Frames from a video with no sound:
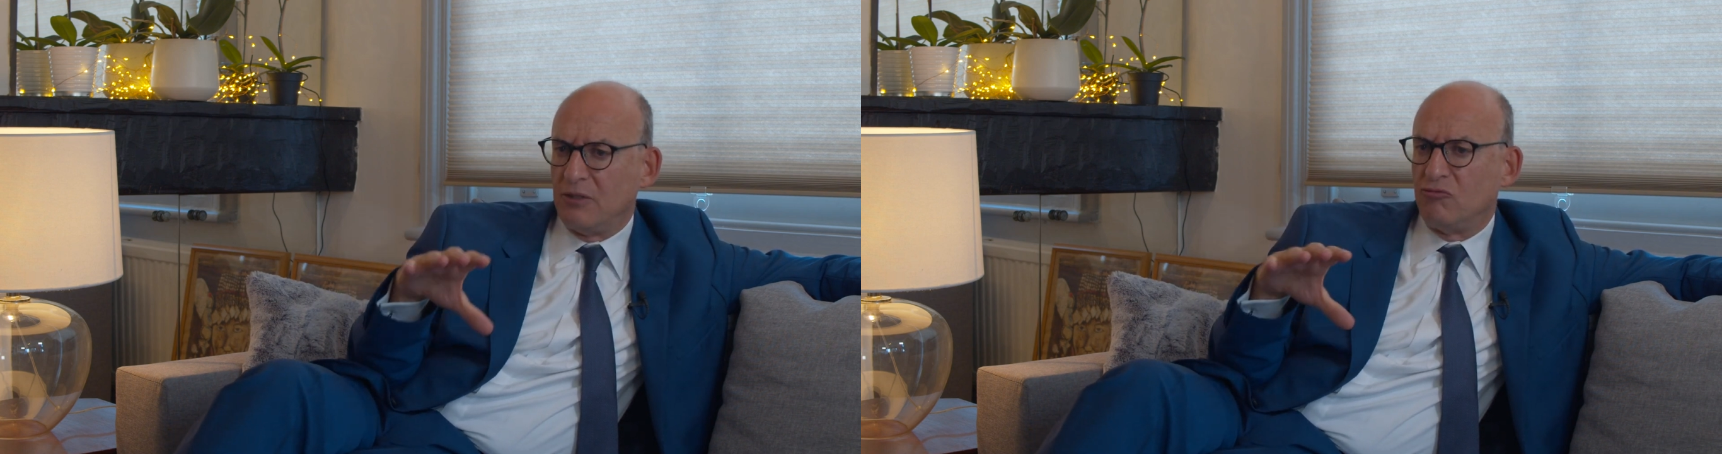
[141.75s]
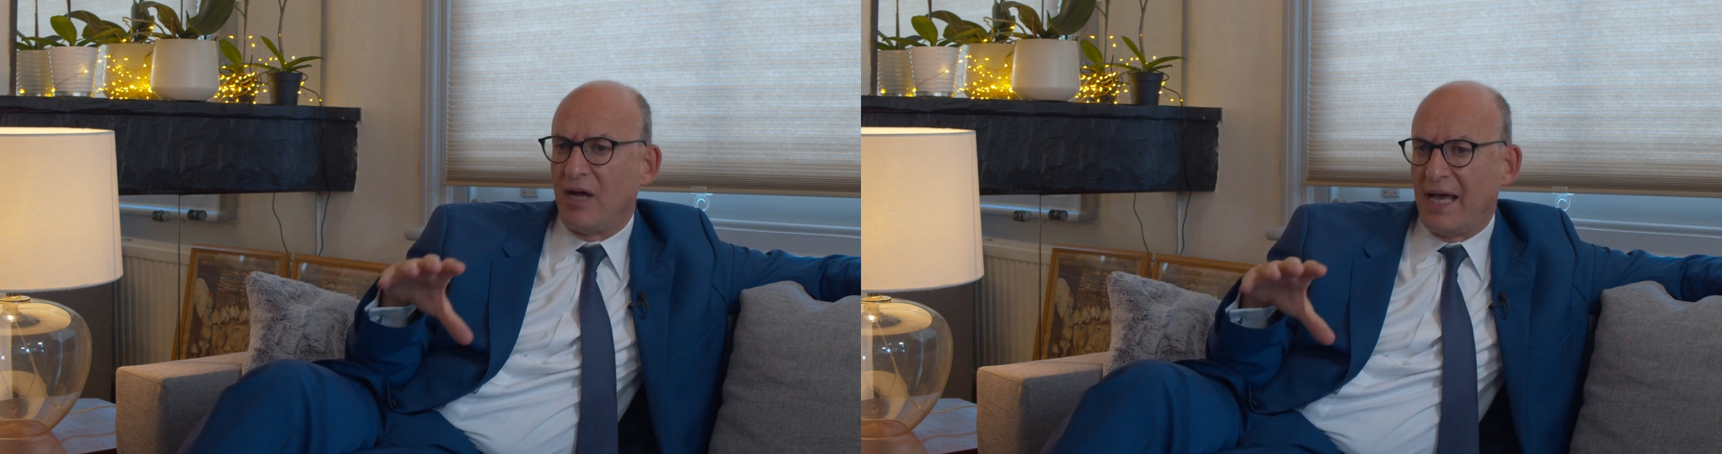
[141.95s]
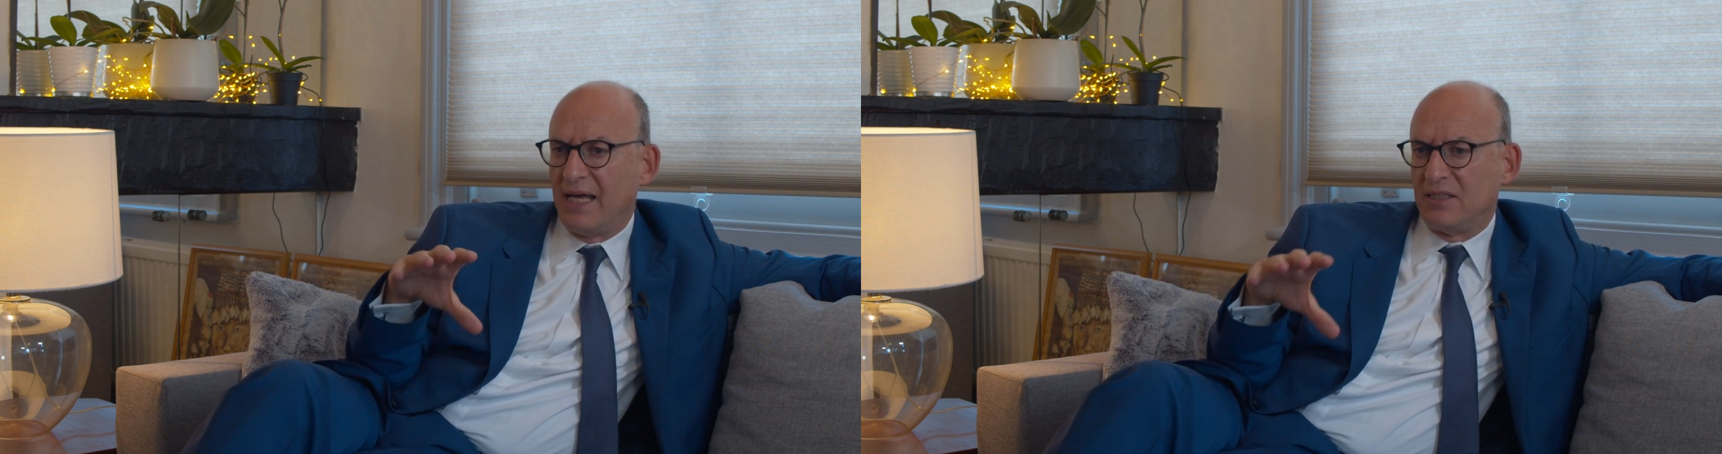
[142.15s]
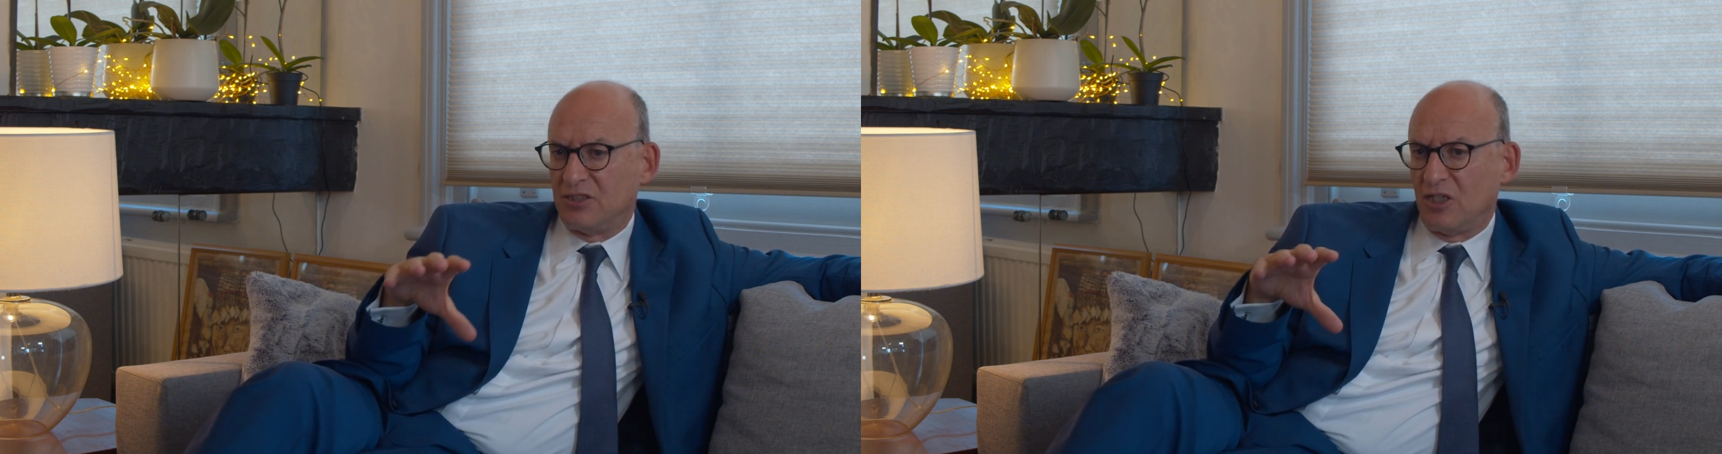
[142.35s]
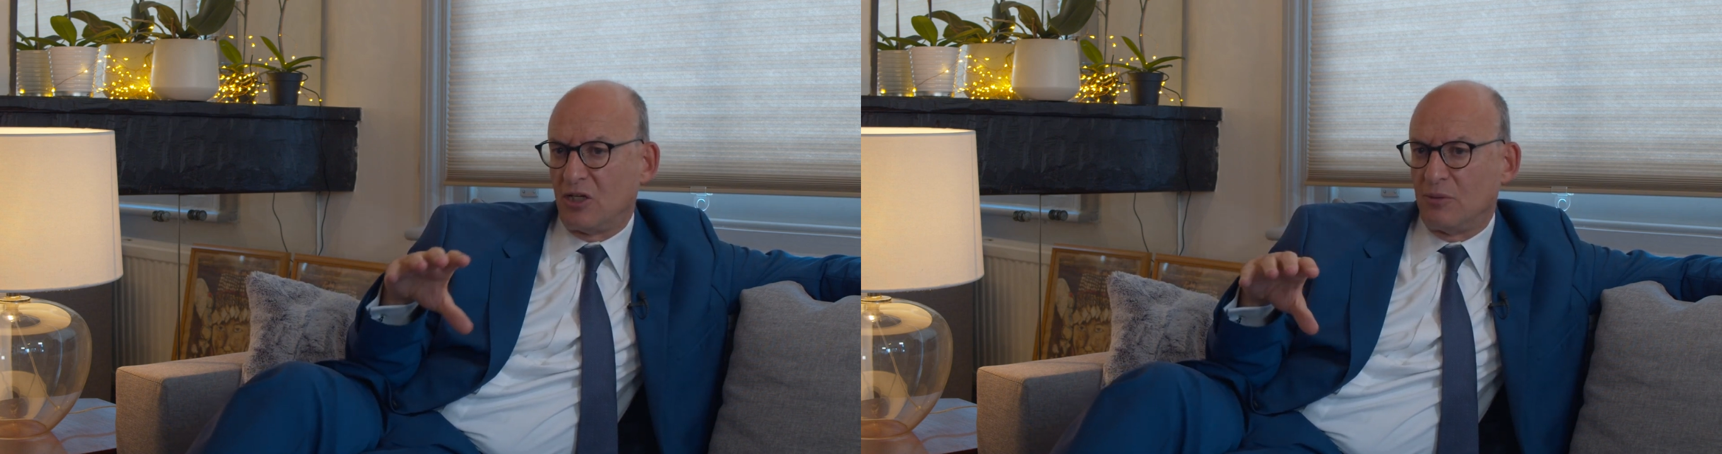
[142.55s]
rare
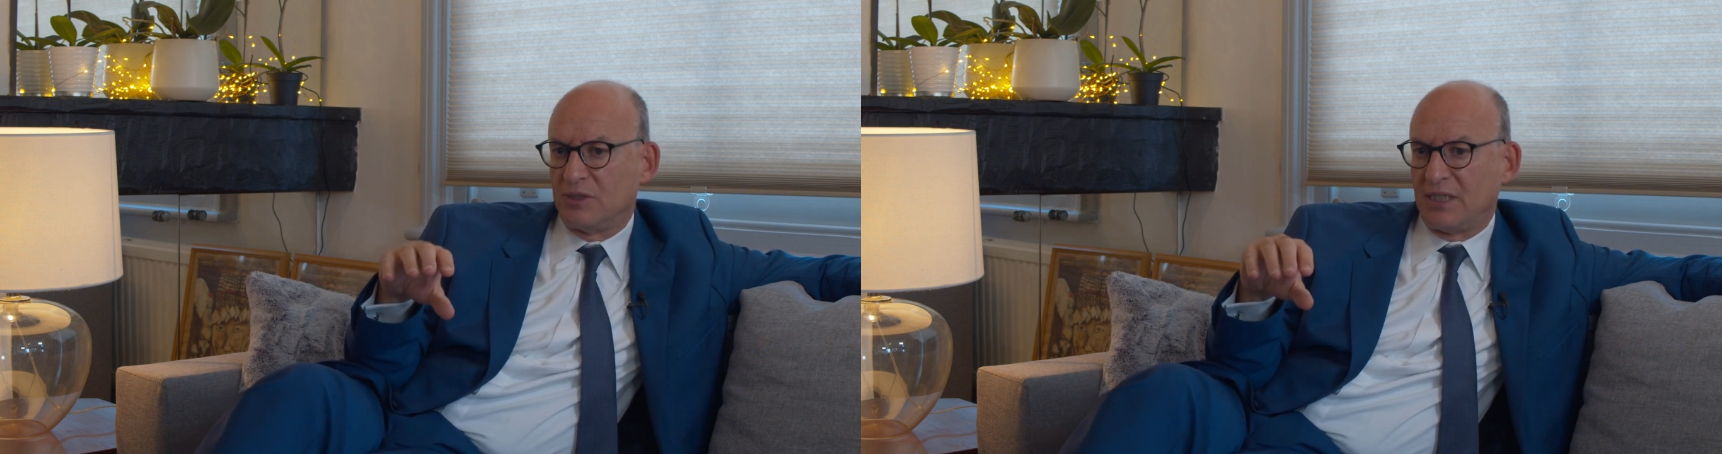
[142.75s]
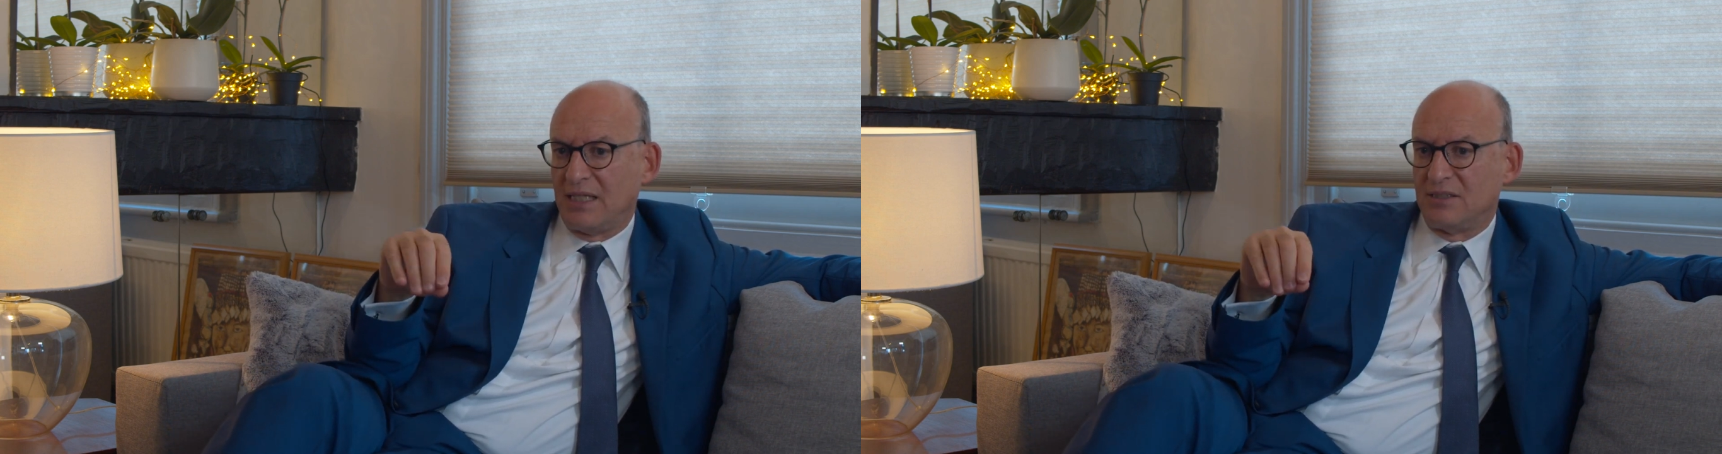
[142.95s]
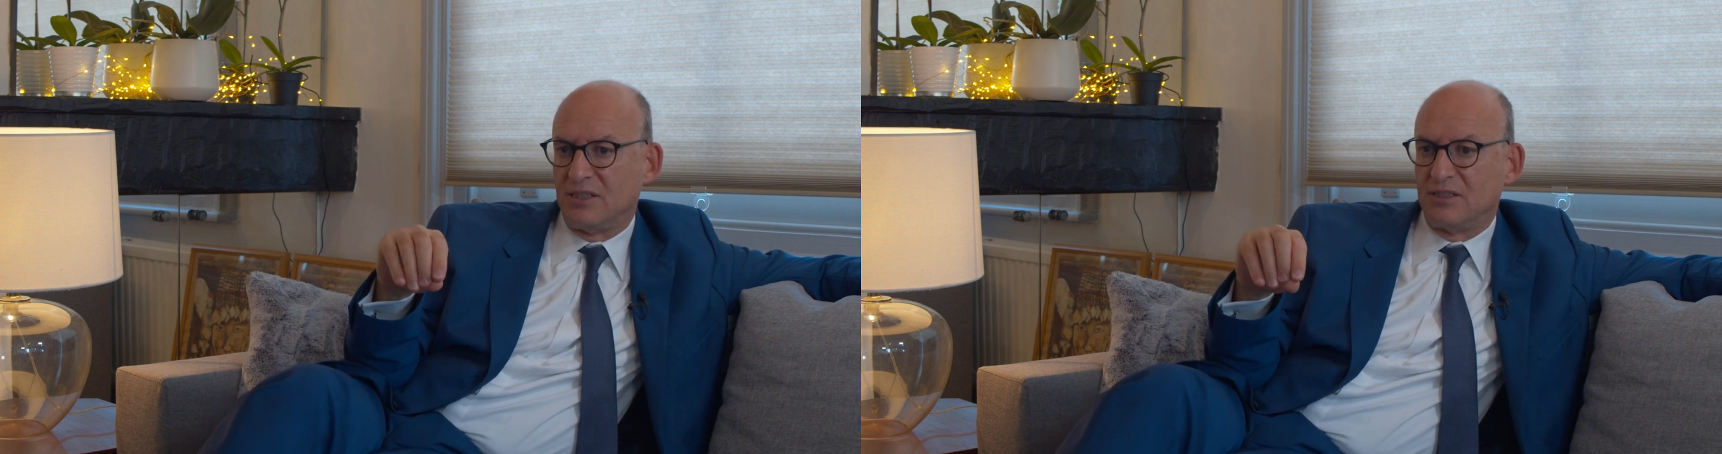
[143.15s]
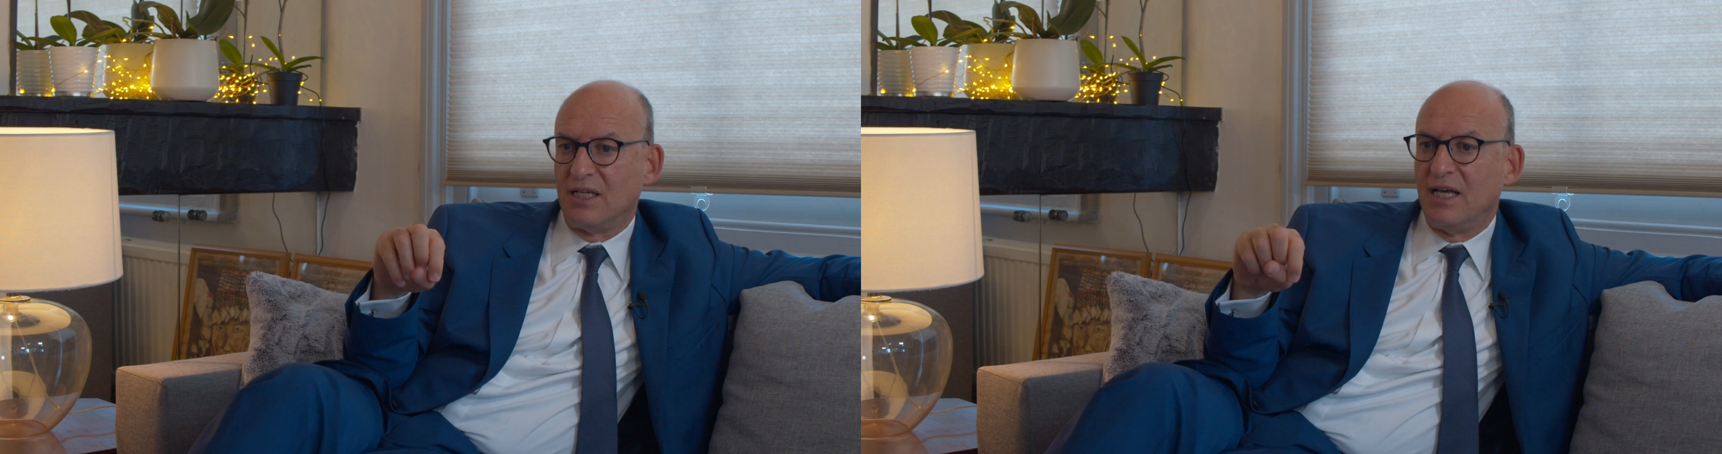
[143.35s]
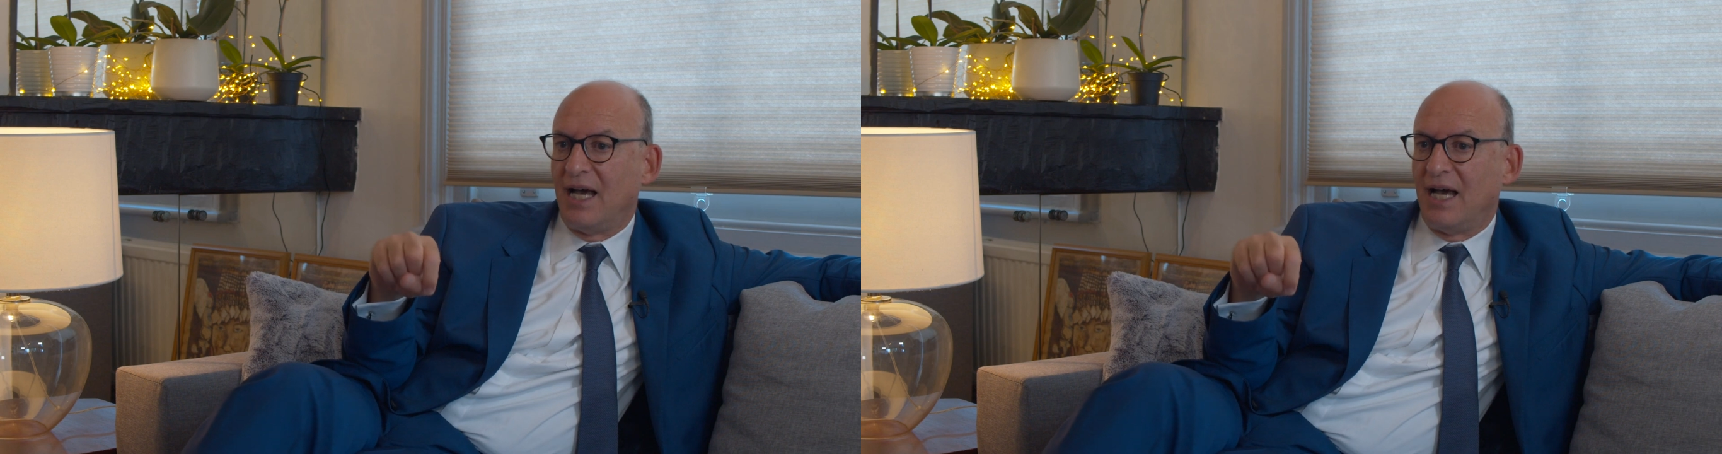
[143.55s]
circumstances